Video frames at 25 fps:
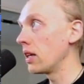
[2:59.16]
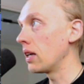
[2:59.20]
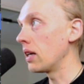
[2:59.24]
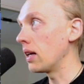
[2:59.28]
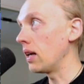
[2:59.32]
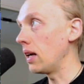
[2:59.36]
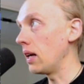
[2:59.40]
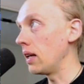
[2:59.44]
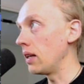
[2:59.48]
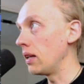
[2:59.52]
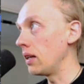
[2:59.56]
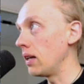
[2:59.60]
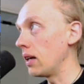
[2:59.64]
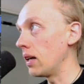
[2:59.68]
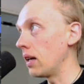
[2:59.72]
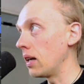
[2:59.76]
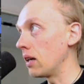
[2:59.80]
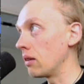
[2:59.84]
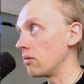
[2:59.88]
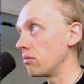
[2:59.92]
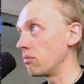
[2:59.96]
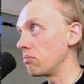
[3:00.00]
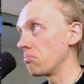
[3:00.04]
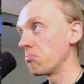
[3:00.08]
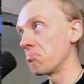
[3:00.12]
And
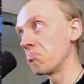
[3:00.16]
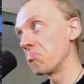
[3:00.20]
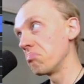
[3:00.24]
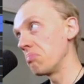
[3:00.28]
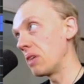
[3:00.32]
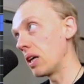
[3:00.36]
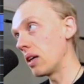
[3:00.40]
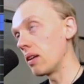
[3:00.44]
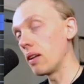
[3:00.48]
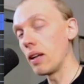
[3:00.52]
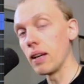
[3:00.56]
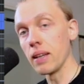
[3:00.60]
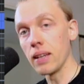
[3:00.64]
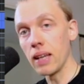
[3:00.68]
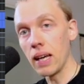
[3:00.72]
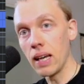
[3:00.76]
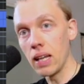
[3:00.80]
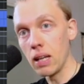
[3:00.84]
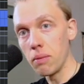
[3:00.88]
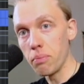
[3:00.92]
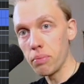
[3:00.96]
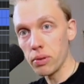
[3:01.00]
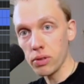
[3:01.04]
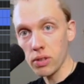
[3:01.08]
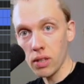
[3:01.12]
yeah,
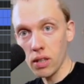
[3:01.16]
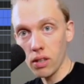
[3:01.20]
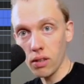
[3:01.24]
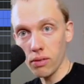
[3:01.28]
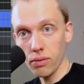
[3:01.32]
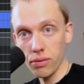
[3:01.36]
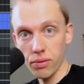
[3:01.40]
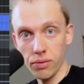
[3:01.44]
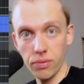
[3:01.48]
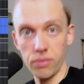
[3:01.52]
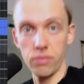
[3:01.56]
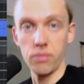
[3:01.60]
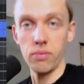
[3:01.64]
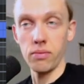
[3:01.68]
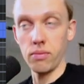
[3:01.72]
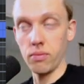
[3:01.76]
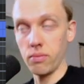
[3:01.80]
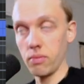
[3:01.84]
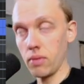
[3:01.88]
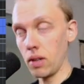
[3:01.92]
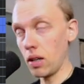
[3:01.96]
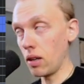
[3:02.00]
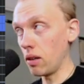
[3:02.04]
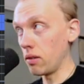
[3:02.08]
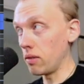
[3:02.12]
80% of
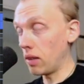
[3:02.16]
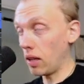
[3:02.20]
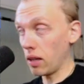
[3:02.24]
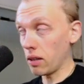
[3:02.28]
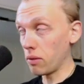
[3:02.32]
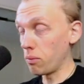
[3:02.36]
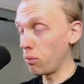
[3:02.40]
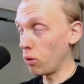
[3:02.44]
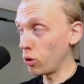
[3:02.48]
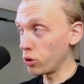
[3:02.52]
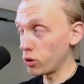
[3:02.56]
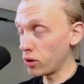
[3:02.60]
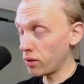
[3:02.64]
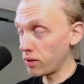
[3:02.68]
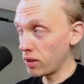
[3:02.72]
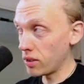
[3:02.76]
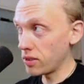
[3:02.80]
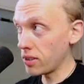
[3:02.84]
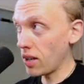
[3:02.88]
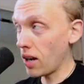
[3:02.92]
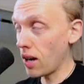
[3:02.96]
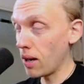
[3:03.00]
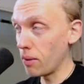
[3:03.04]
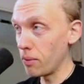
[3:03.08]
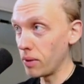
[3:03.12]
most of the
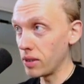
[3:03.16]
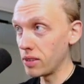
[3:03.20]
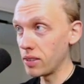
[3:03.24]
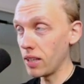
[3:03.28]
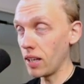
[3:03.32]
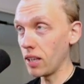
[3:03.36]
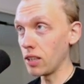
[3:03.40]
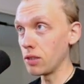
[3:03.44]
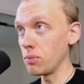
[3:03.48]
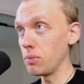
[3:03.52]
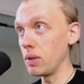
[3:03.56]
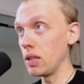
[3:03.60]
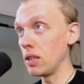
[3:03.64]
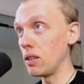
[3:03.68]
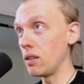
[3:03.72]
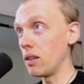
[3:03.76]
time it takes me